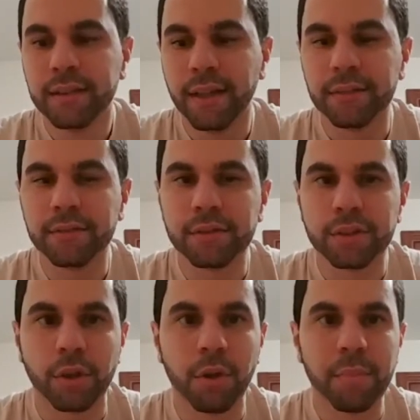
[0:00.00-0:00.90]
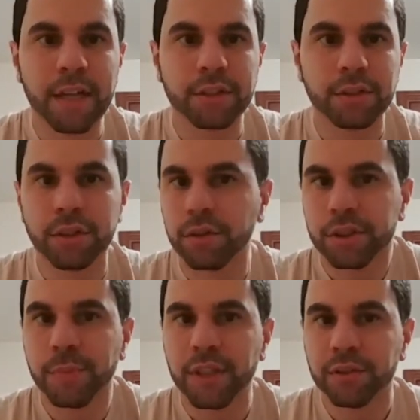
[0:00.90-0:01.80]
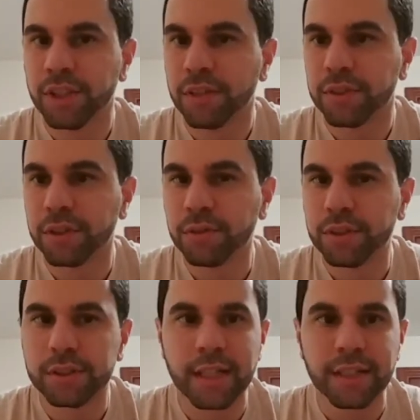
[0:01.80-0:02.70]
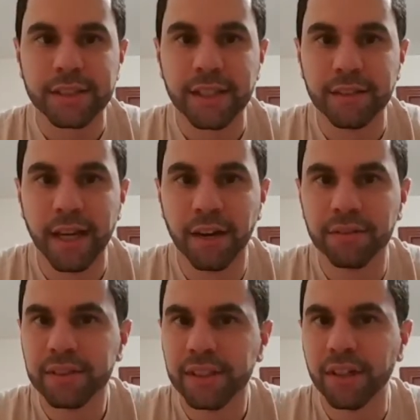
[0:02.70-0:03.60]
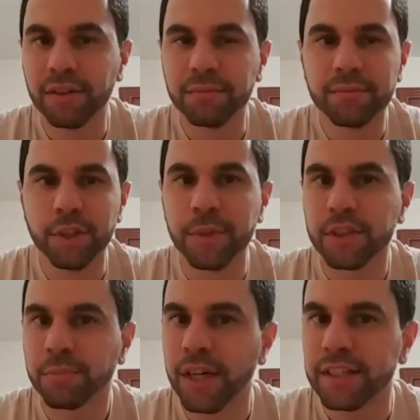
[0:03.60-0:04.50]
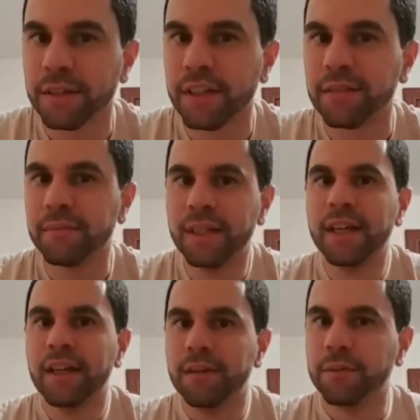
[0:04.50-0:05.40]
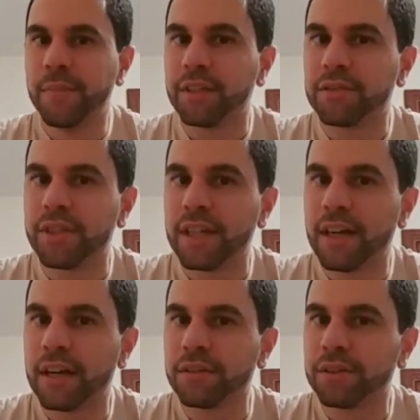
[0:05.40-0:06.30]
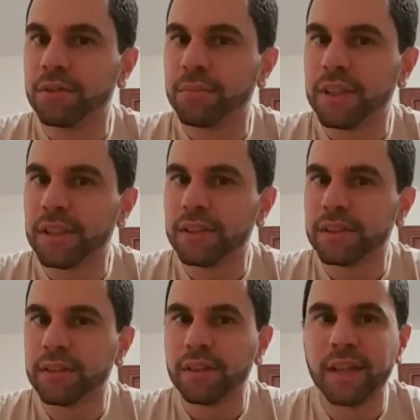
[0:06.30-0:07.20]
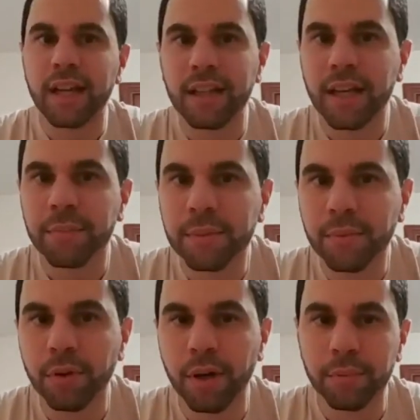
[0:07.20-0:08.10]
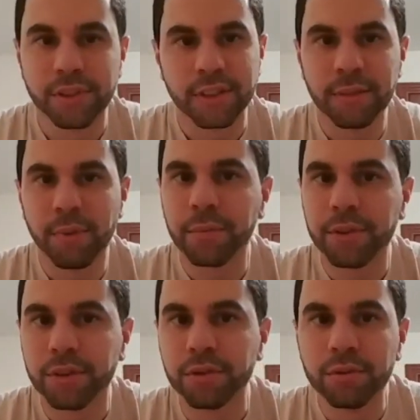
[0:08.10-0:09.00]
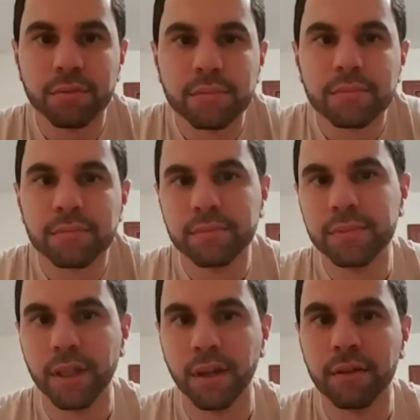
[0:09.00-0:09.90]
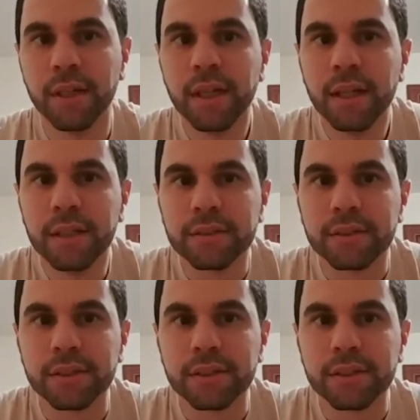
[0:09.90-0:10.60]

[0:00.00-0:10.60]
And just going back to, you know, just being yourself too, and just how to stand out. You know, you'd be surprised how that would make you stand out too, because, you know, not a lot of people, I would say, probably do, you know, just